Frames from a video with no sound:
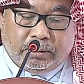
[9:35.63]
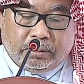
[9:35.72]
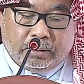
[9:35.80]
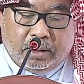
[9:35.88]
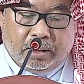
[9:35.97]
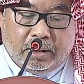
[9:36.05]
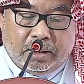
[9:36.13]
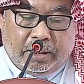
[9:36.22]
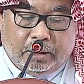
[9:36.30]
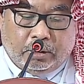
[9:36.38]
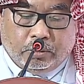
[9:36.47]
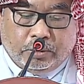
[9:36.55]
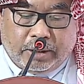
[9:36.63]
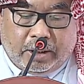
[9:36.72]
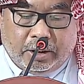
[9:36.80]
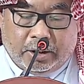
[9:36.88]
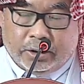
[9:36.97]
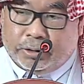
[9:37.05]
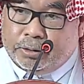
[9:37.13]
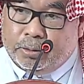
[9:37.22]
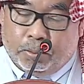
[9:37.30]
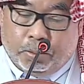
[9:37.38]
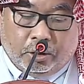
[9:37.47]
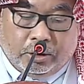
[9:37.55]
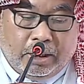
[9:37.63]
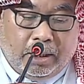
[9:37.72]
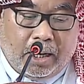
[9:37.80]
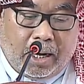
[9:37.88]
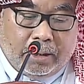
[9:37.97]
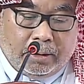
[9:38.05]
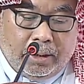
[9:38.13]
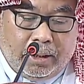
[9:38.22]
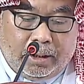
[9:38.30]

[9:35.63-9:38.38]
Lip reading: 10, it's borderline.